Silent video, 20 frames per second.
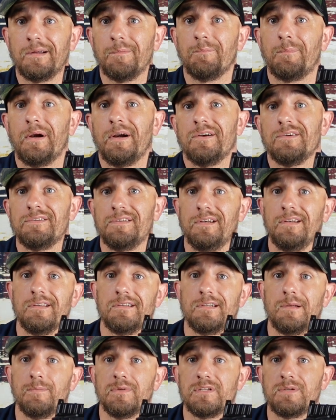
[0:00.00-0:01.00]
comparison to
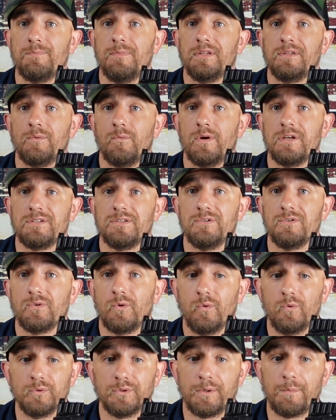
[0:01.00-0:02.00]
some of Smith and Wesson's
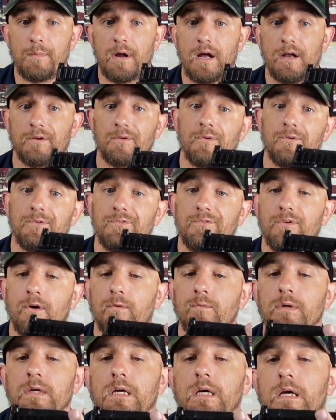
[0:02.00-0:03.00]
older models.
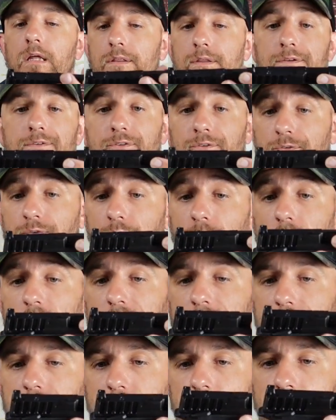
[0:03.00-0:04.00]
So this is
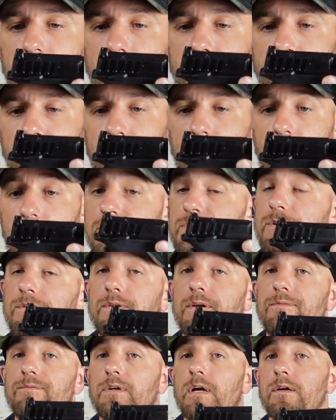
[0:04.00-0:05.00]
great. Also,
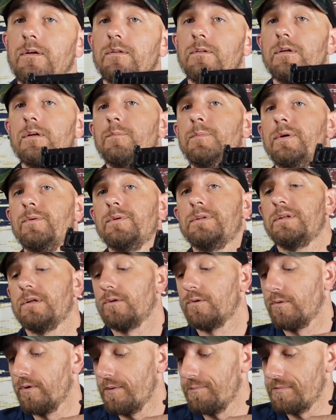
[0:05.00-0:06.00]
they've done a little bit with their
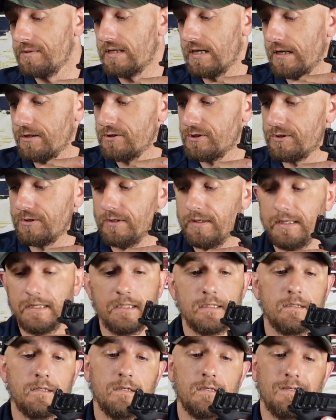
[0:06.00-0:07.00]
grip
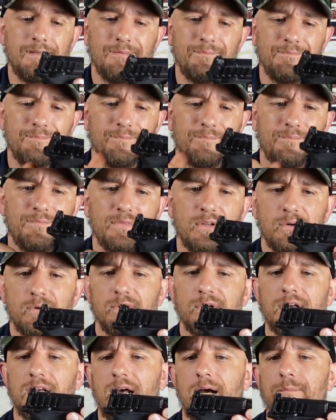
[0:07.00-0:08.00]
texturing. The
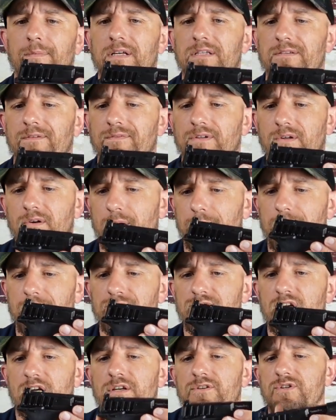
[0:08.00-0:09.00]
ergonomics of the grip
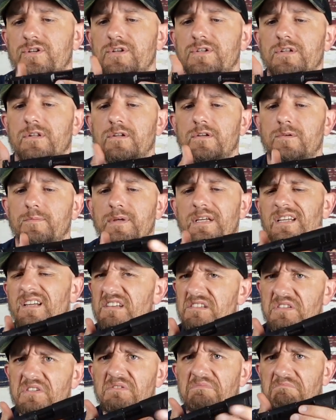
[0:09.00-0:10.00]
have changed just a little bit.
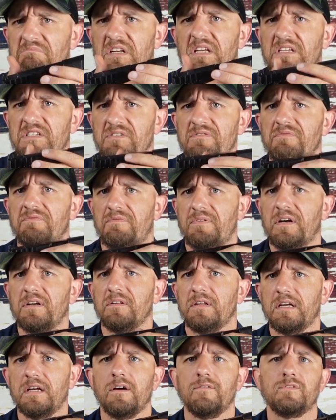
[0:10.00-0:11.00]
It's
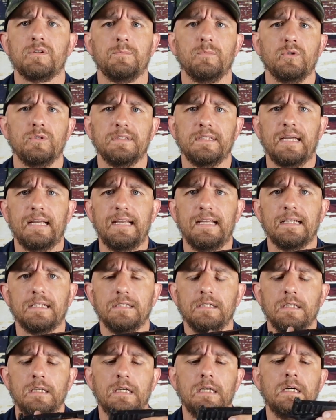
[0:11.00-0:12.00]
fairly comfortable in the
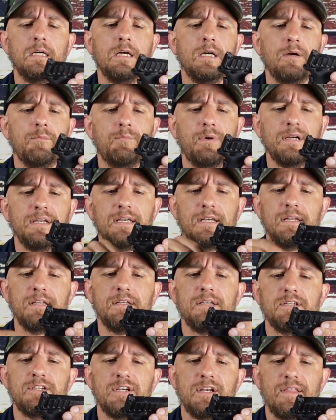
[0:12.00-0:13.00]
hand. But in
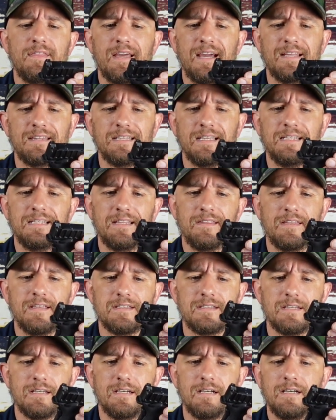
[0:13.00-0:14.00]
addition to that, they did
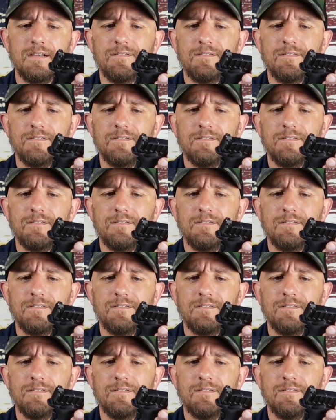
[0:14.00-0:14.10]
this